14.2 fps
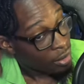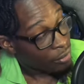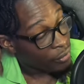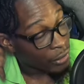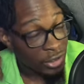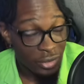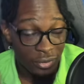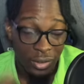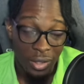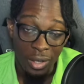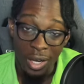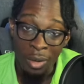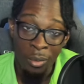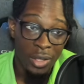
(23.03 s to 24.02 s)
first of all,
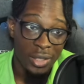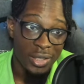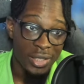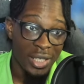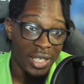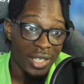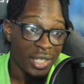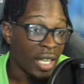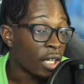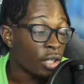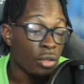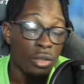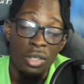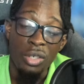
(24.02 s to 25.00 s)
I want to say thank
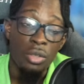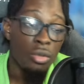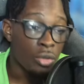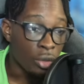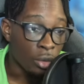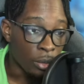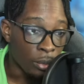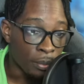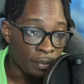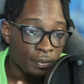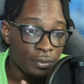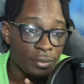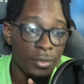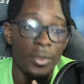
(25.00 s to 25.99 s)
you to YouTube.
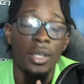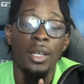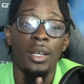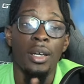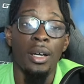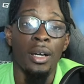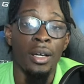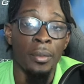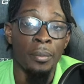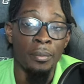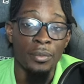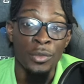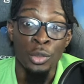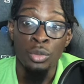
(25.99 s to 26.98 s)

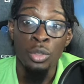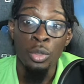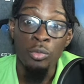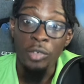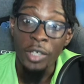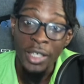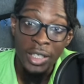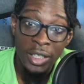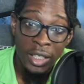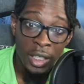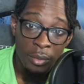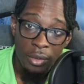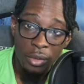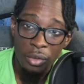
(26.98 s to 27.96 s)
YouTube really
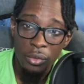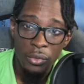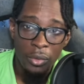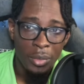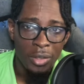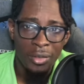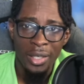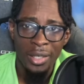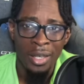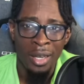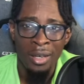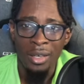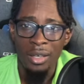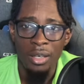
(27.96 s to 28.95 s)
came through for me right
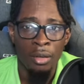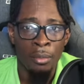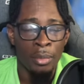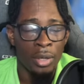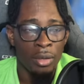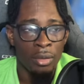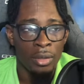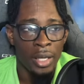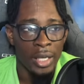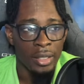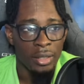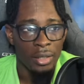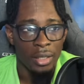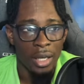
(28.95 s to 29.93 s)
then and there, bro. Like,
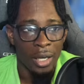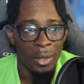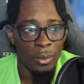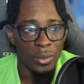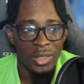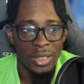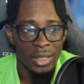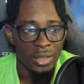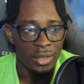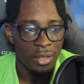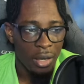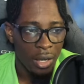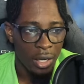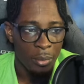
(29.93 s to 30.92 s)
I was in a
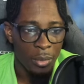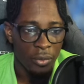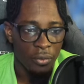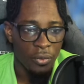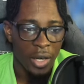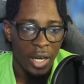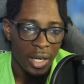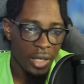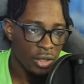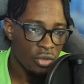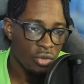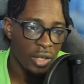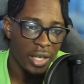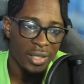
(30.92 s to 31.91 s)
time of high
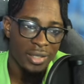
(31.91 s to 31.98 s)
stress,